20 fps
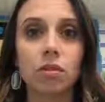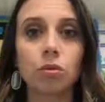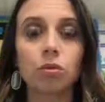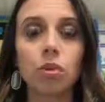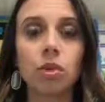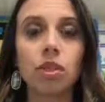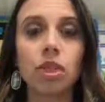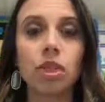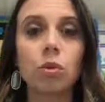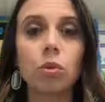
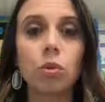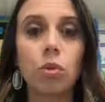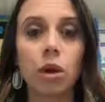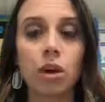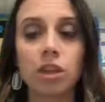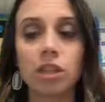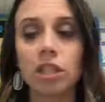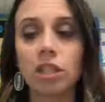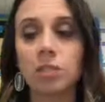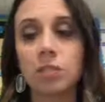really
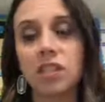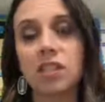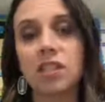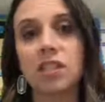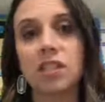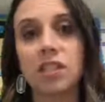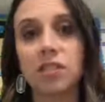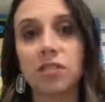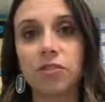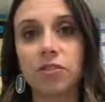work
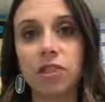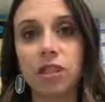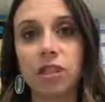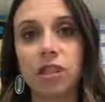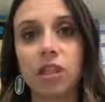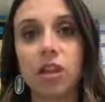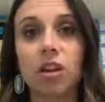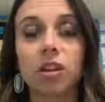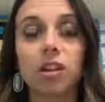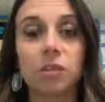
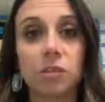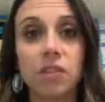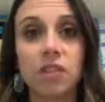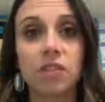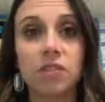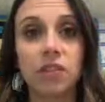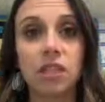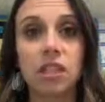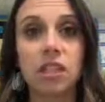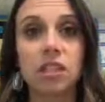specifically on
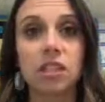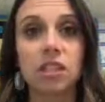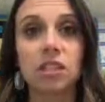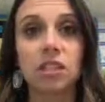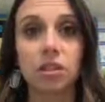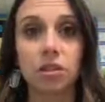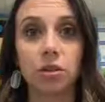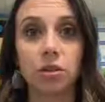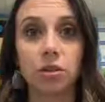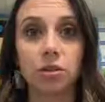specific
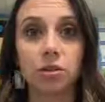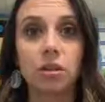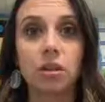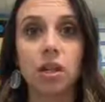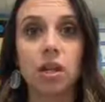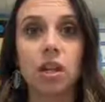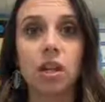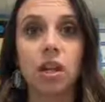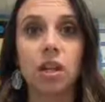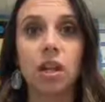
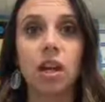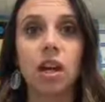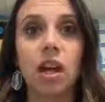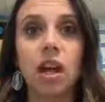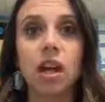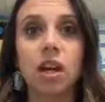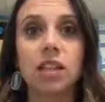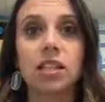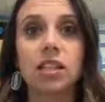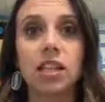skills
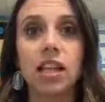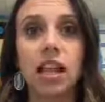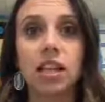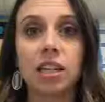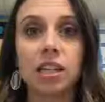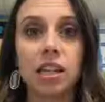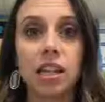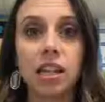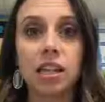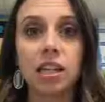and
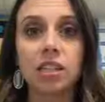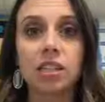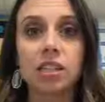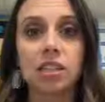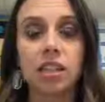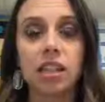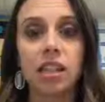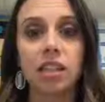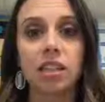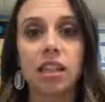
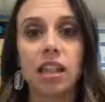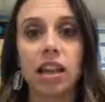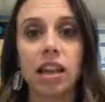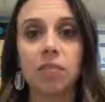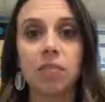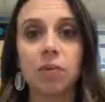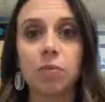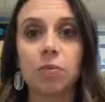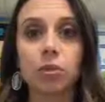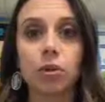techniques that
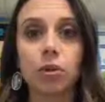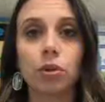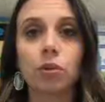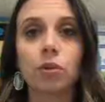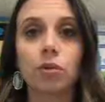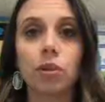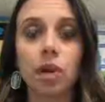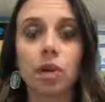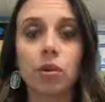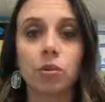have
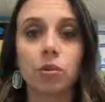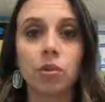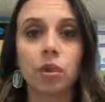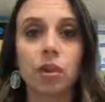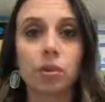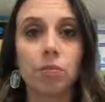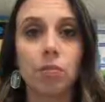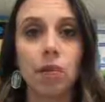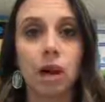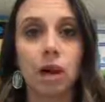improved not
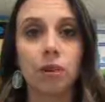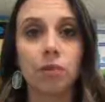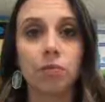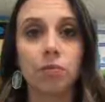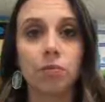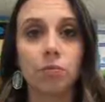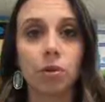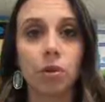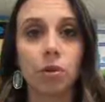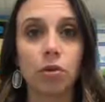only my
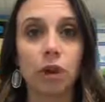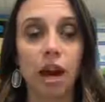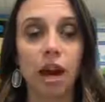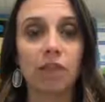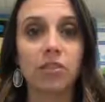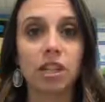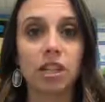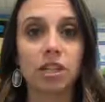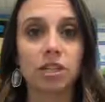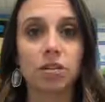
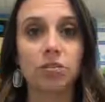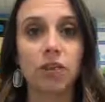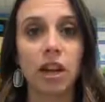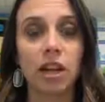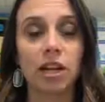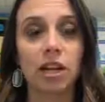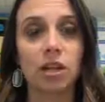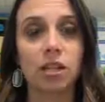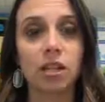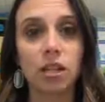craft as a
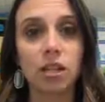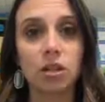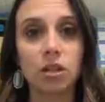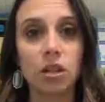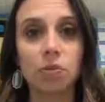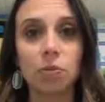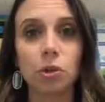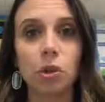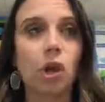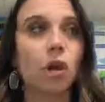writing
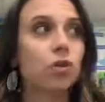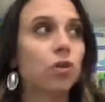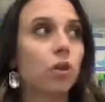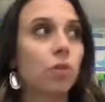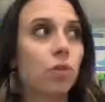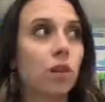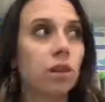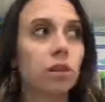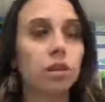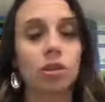teacher, but
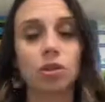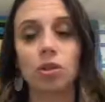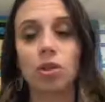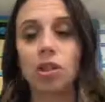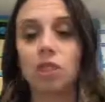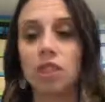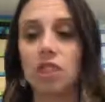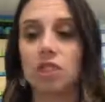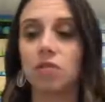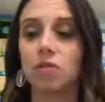also my
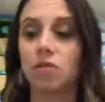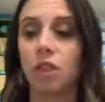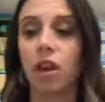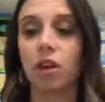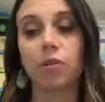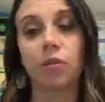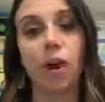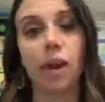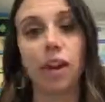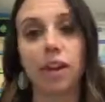students'
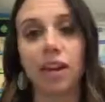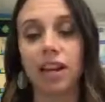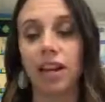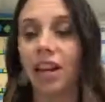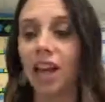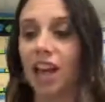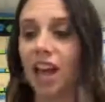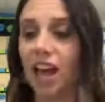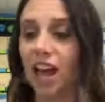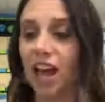writing
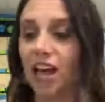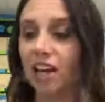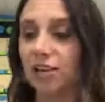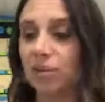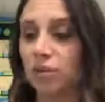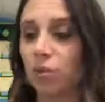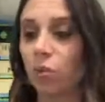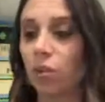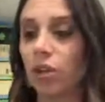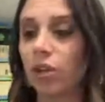
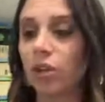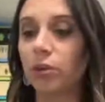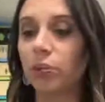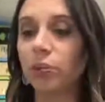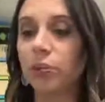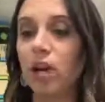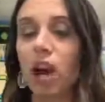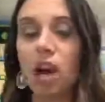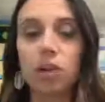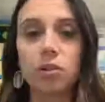as
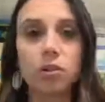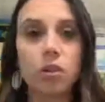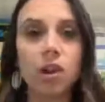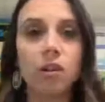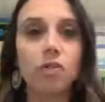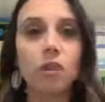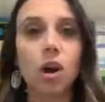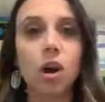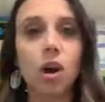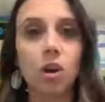well. I also
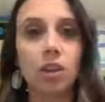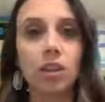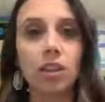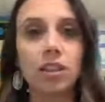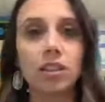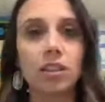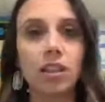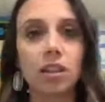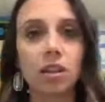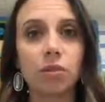have
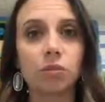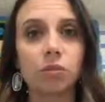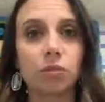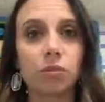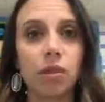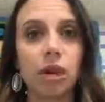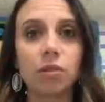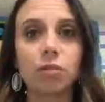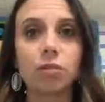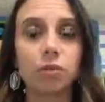colleagues that
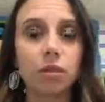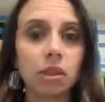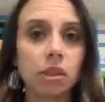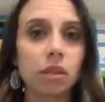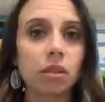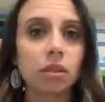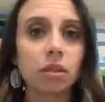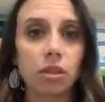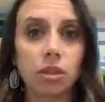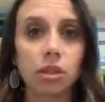I've
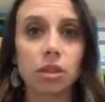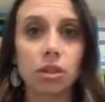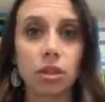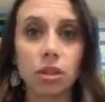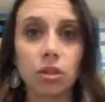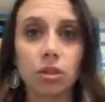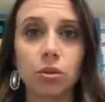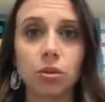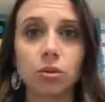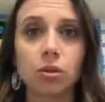really looked
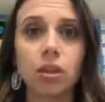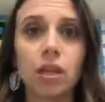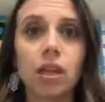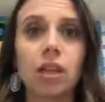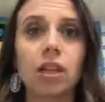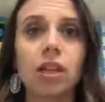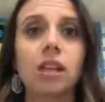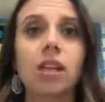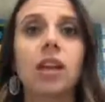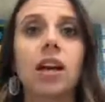to,
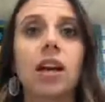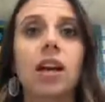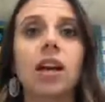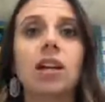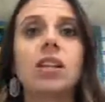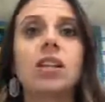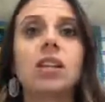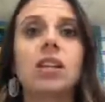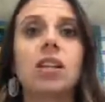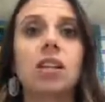
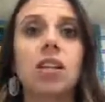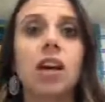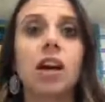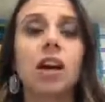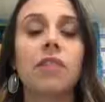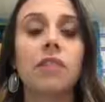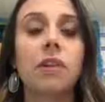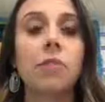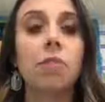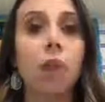that
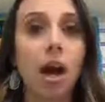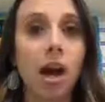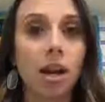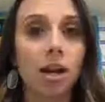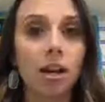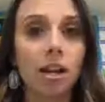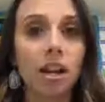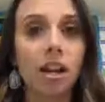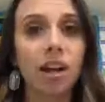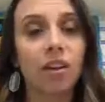I've
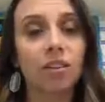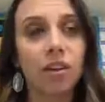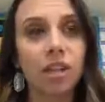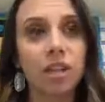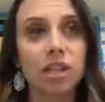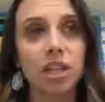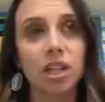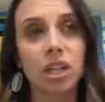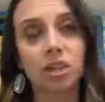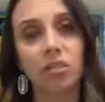admired how they
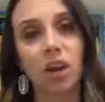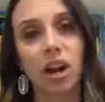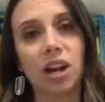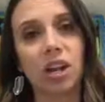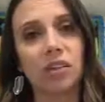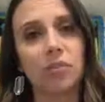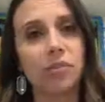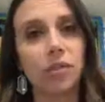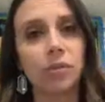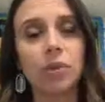teach
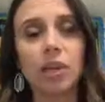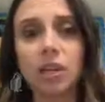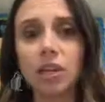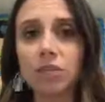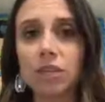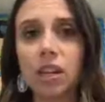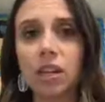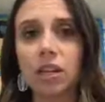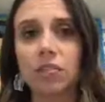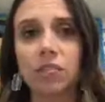writing, from
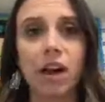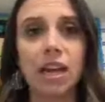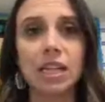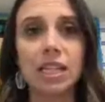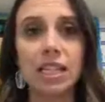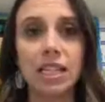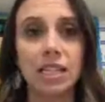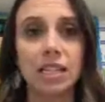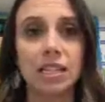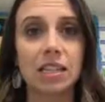innovative
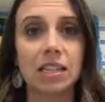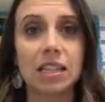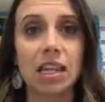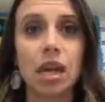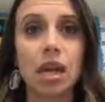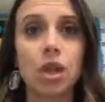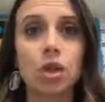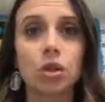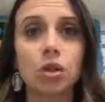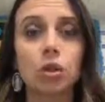ideas
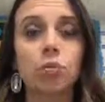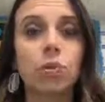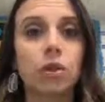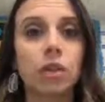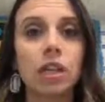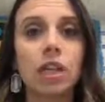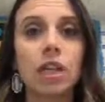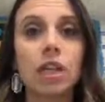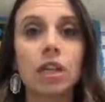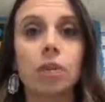to
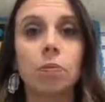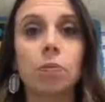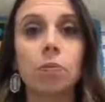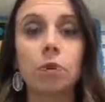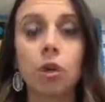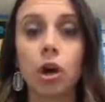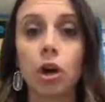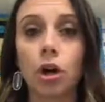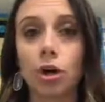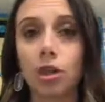really
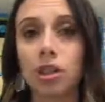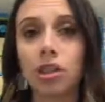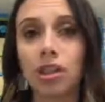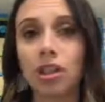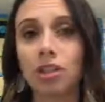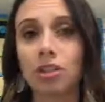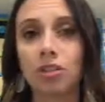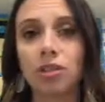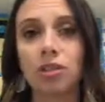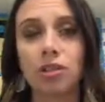
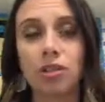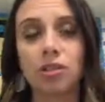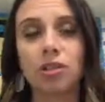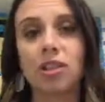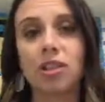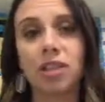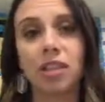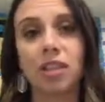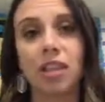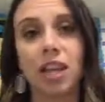encouraging their
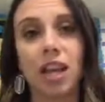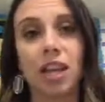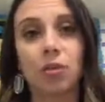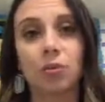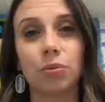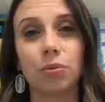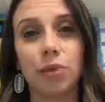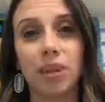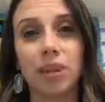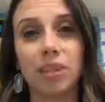students to take
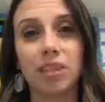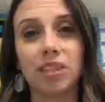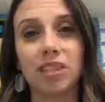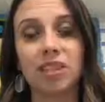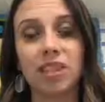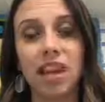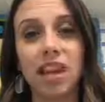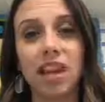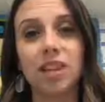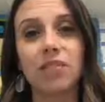
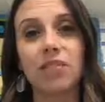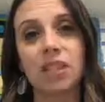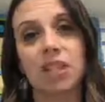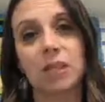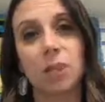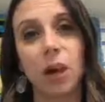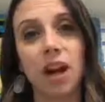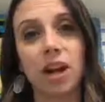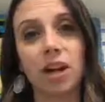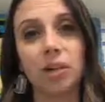risks. They have
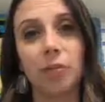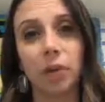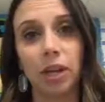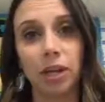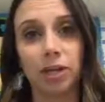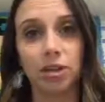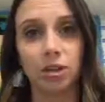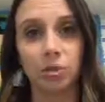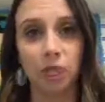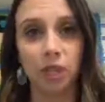inspired
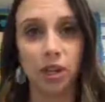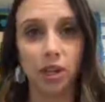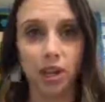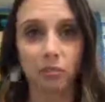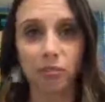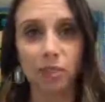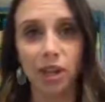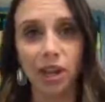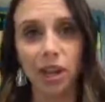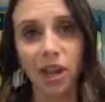me to
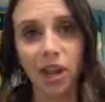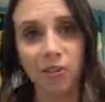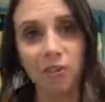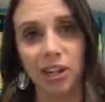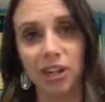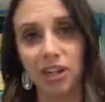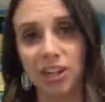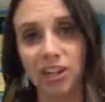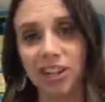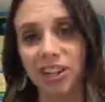become a
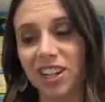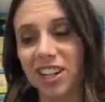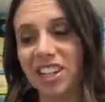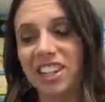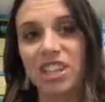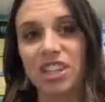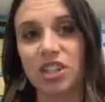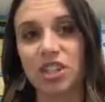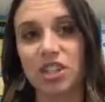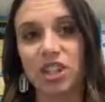better
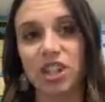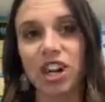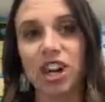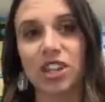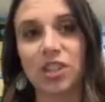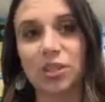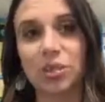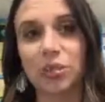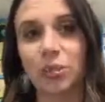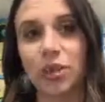teacher
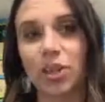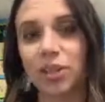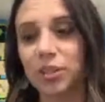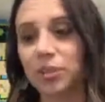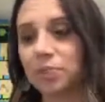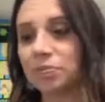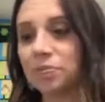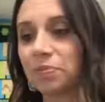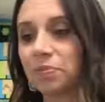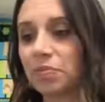as
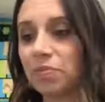well.